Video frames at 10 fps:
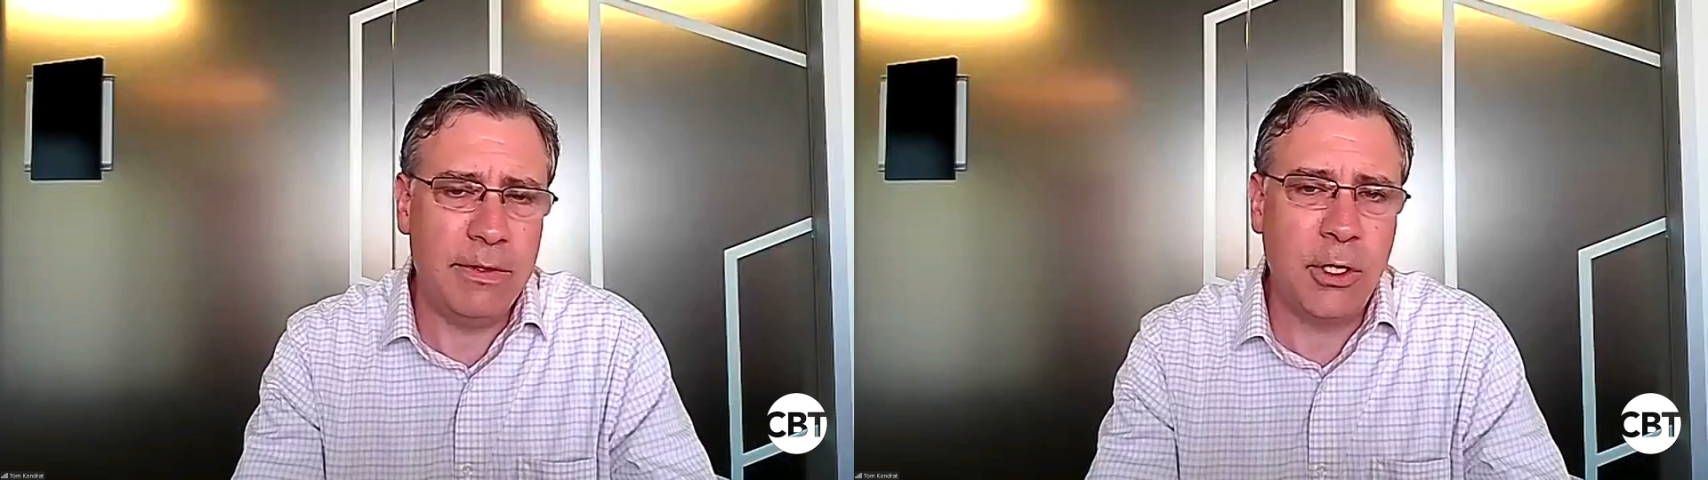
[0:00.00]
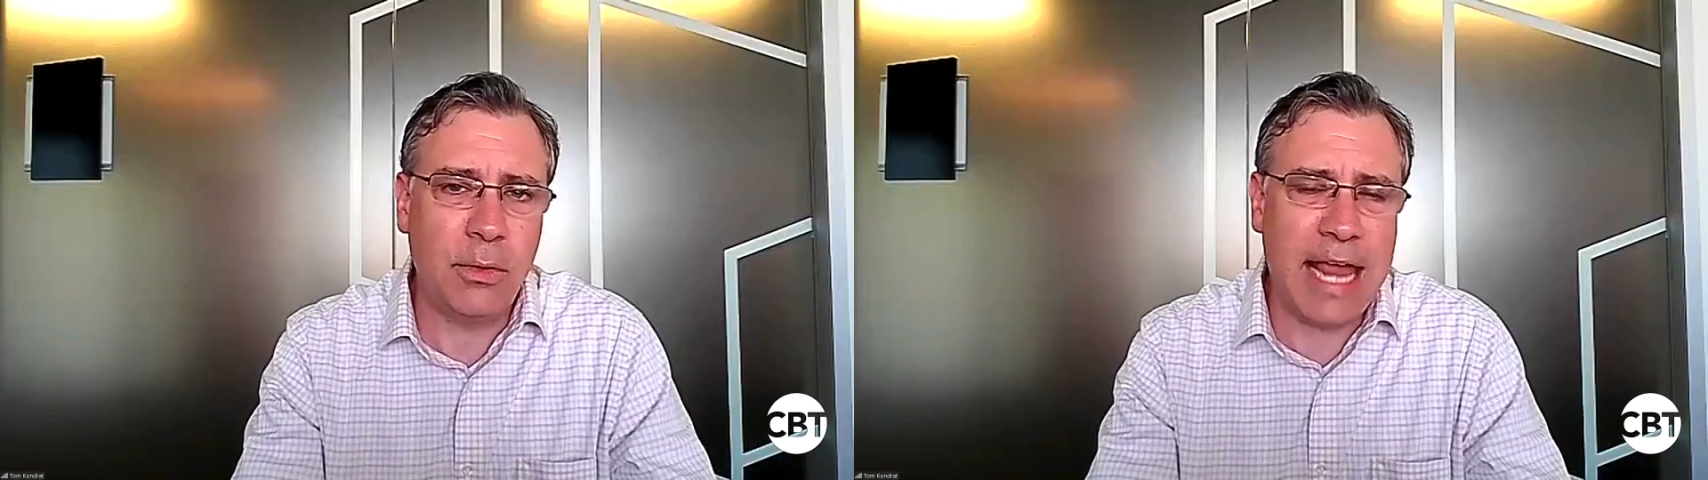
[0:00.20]

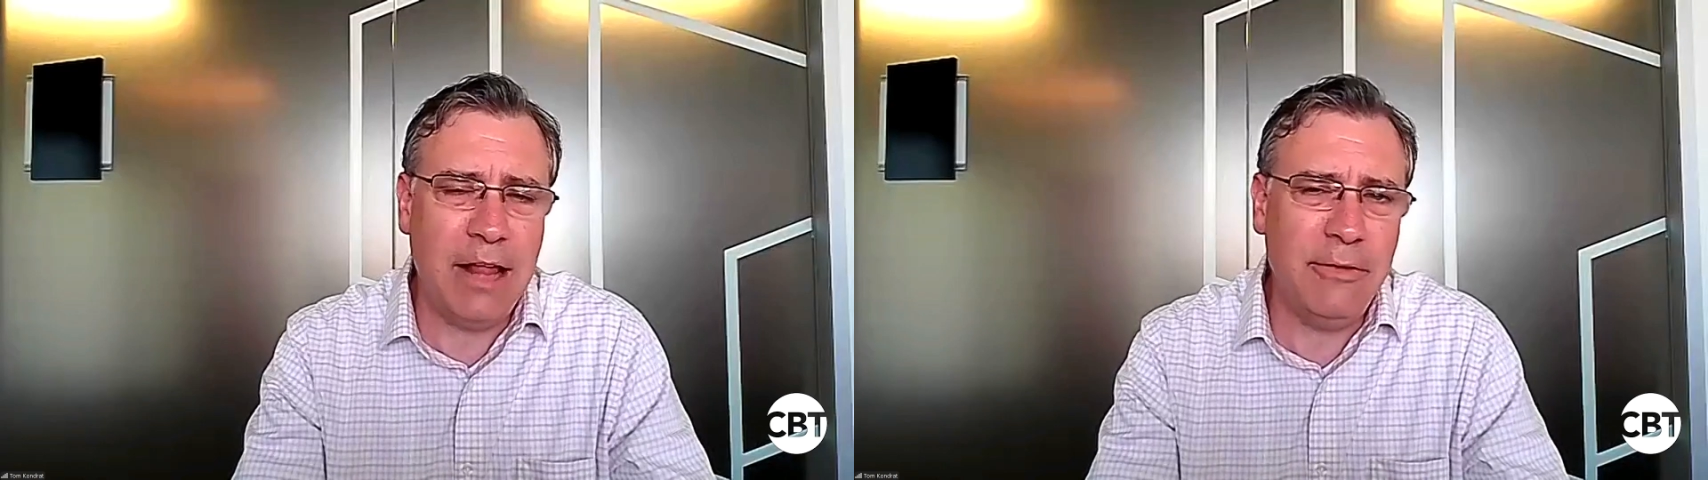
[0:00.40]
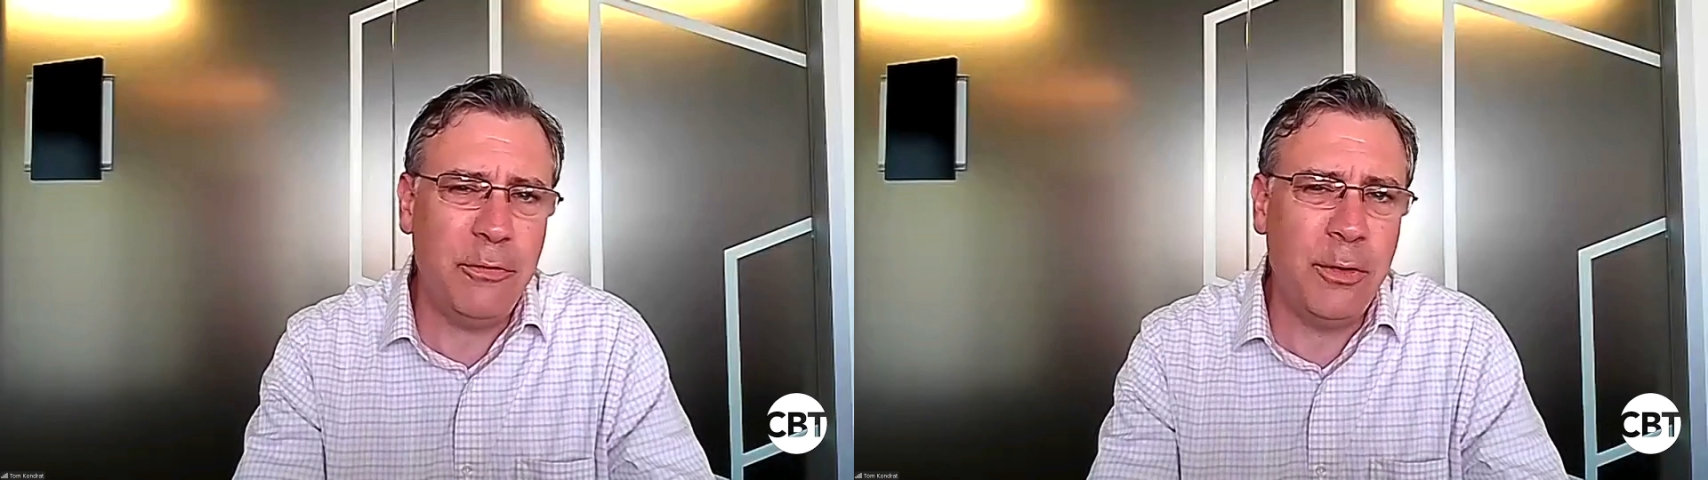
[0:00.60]
So
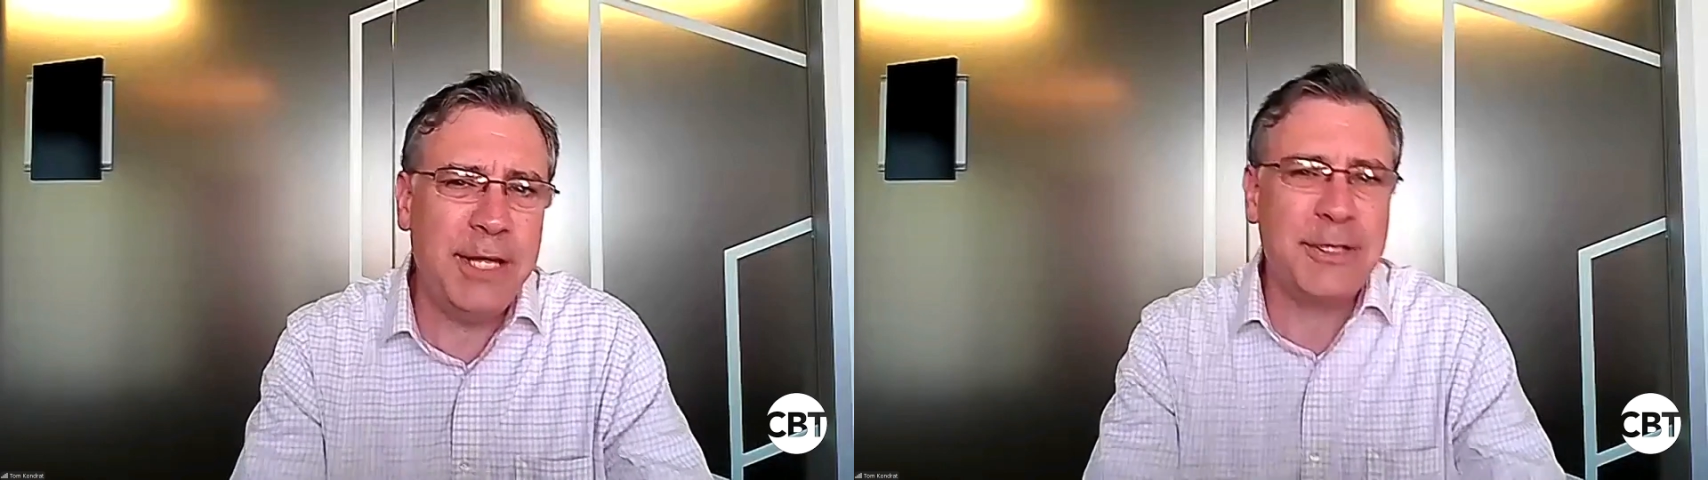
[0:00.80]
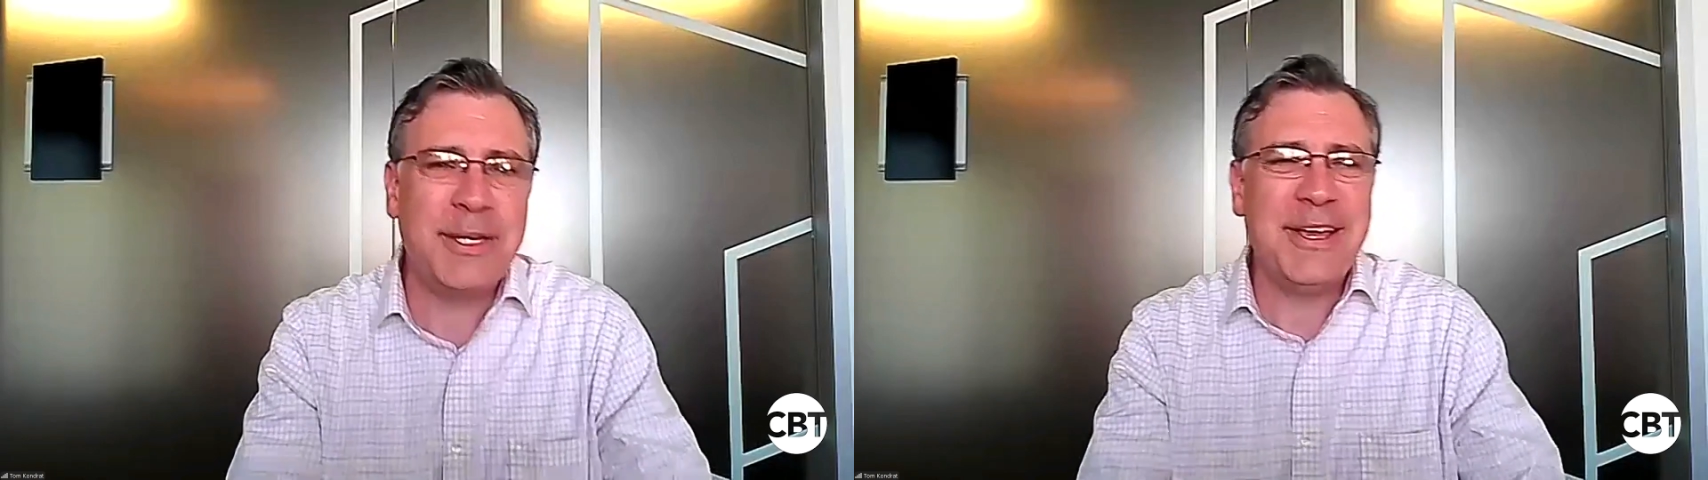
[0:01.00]

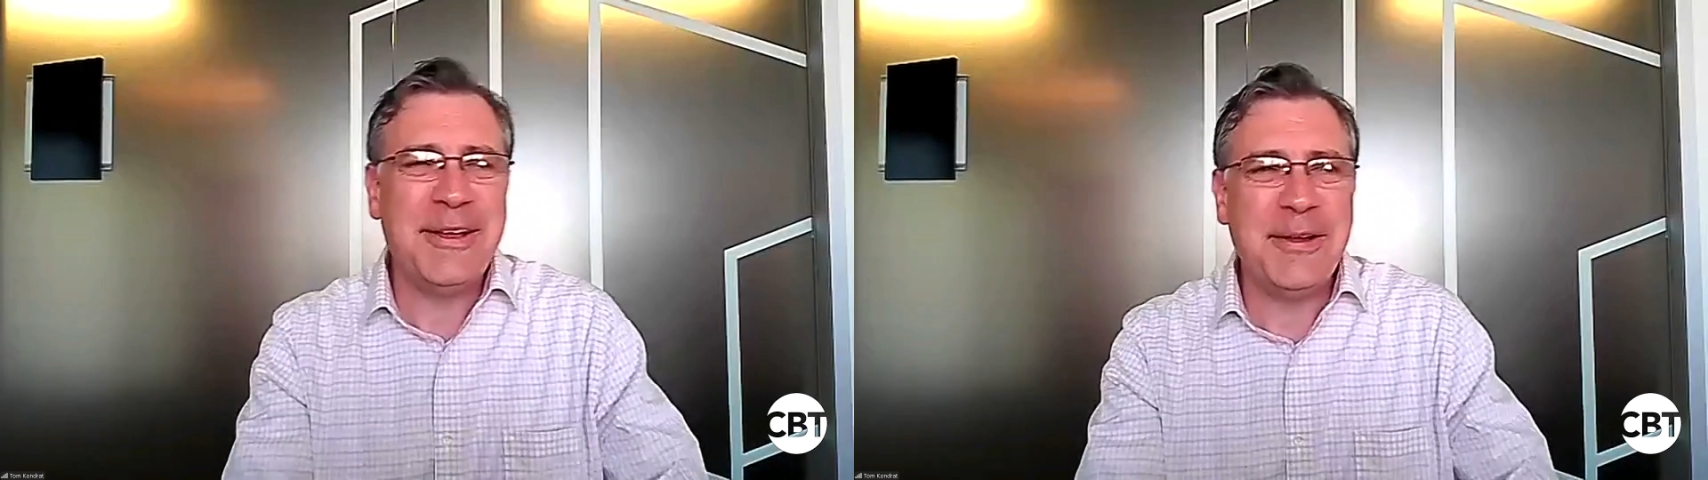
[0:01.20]
California's